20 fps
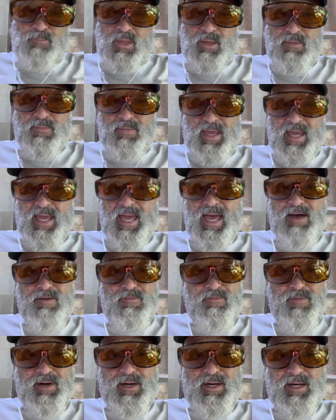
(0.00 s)
They
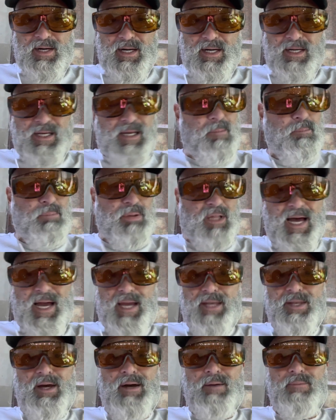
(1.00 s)
have
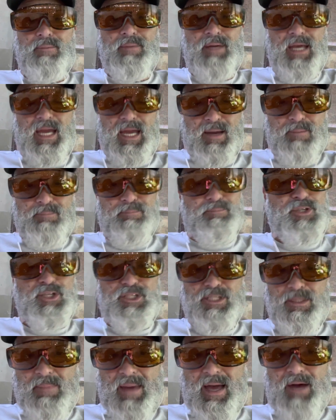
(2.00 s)
complied.
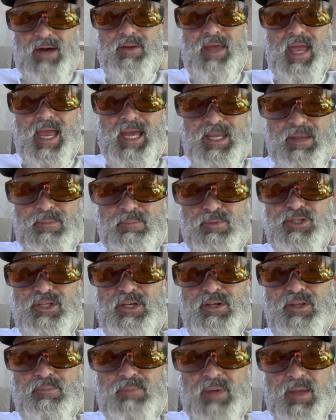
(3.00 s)
Just about
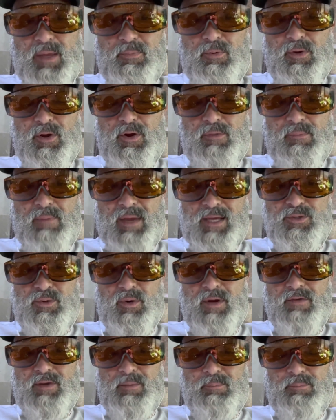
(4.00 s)
80% of the people here in Mexico
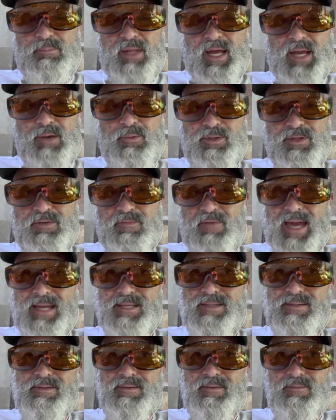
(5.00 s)
have complied with
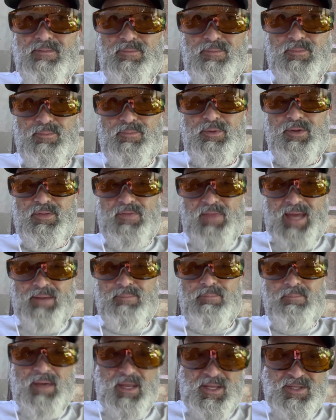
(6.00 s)
with
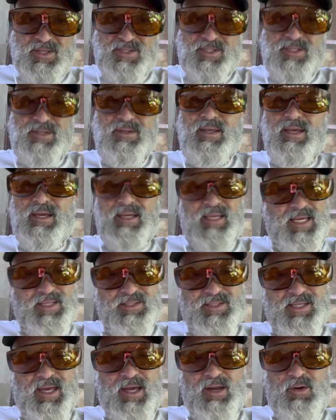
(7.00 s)
that medicine. Can't
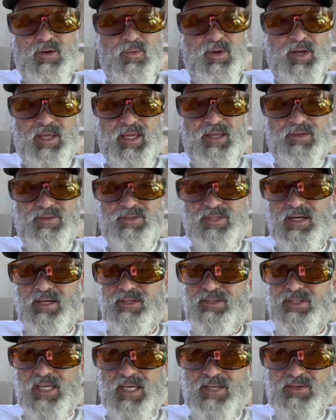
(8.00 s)
say I don't want to get
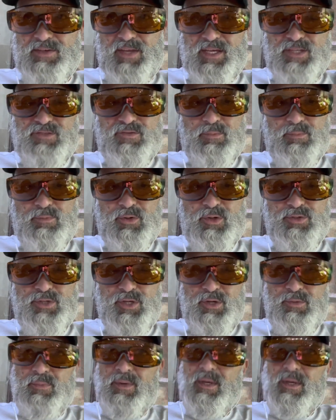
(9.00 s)
de-indexed from YouTube.